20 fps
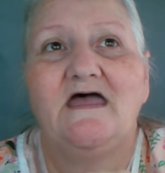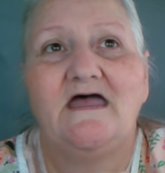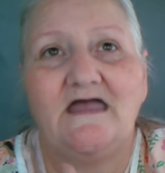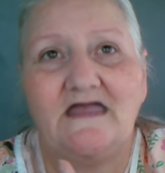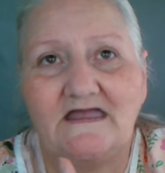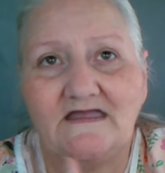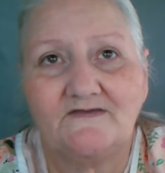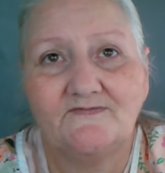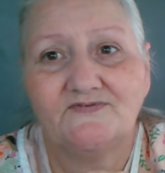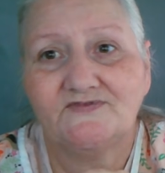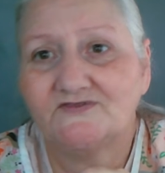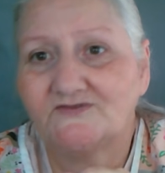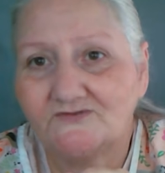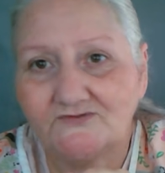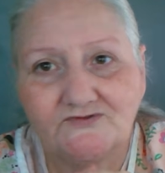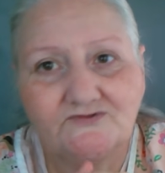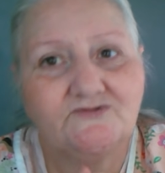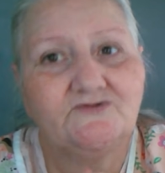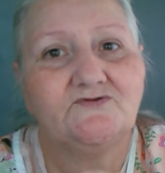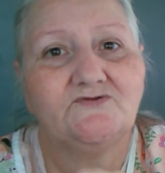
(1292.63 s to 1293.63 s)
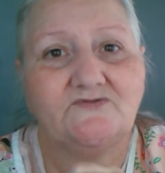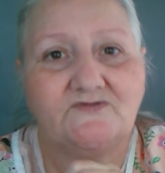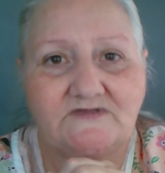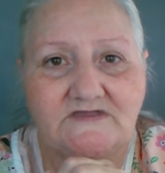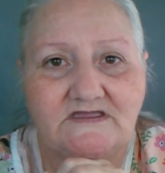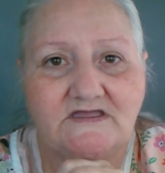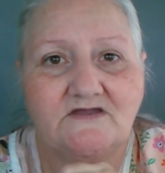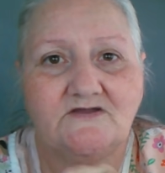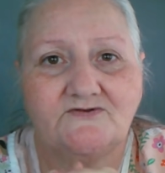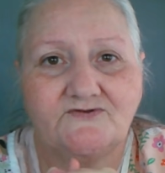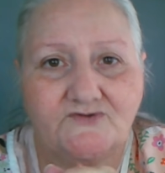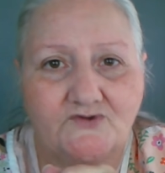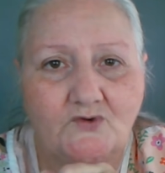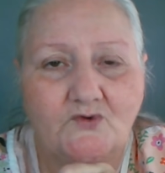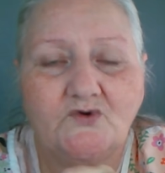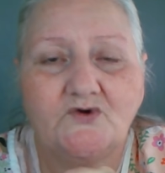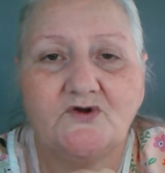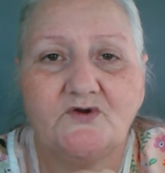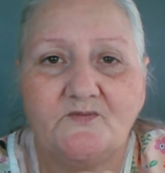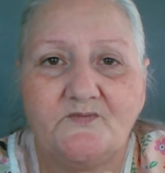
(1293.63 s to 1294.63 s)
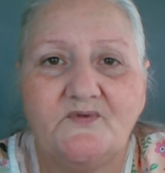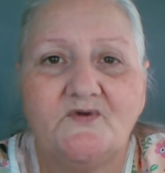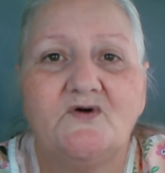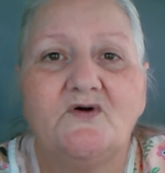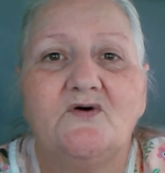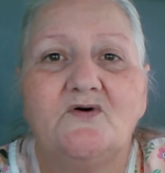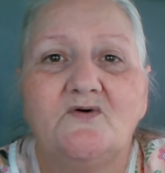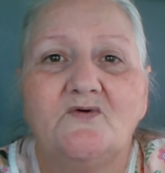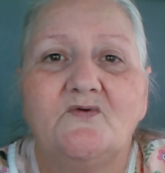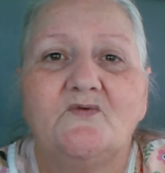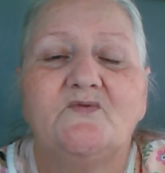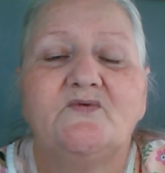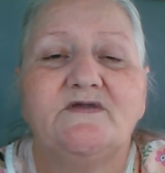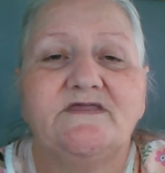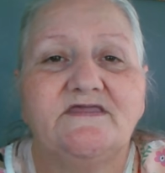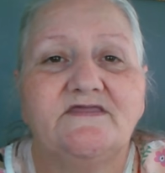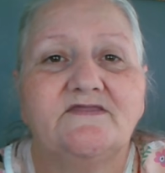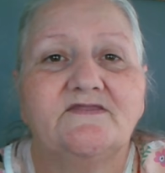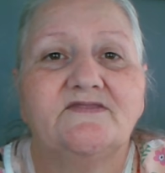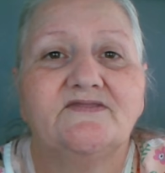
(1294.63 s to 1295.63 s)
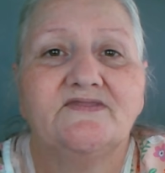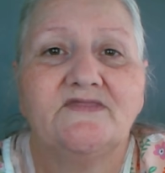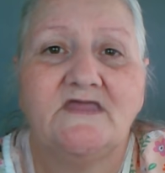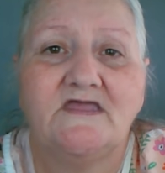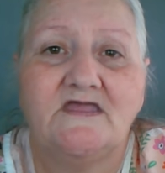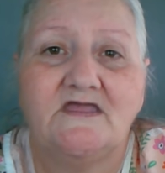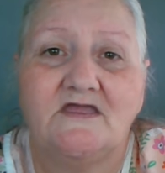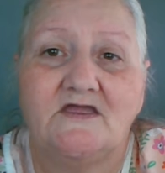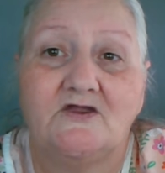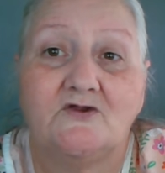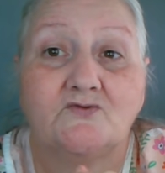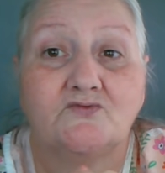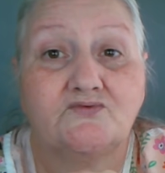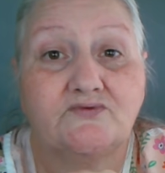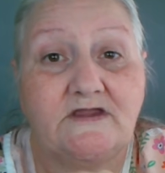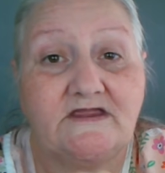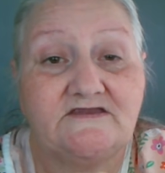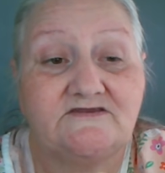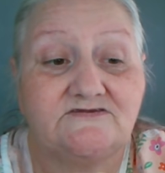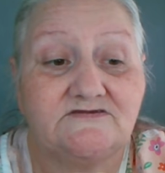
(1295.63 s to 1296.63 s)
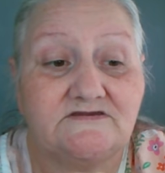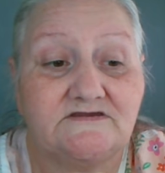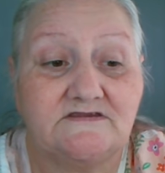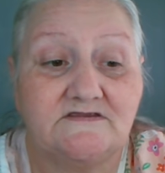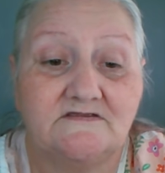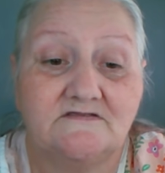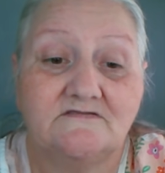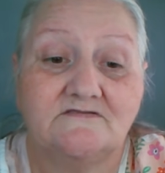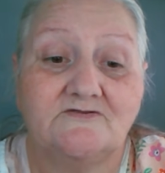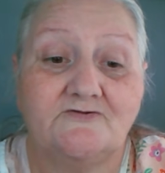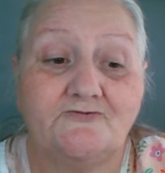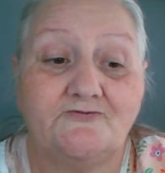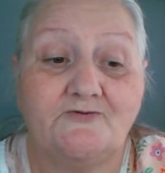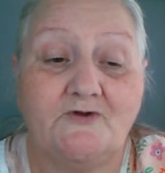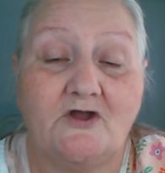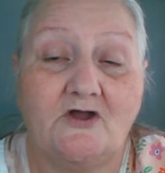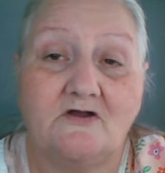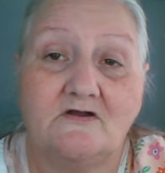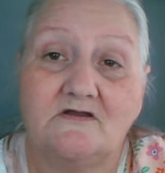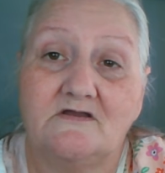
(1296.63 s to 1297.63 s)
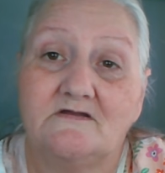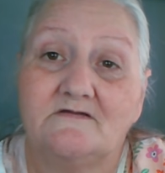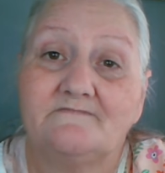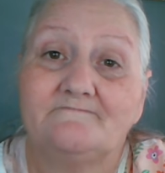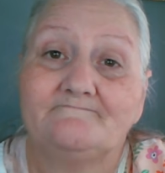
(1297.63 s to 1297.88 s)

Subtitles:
absolutely adorable with Reggie the frog,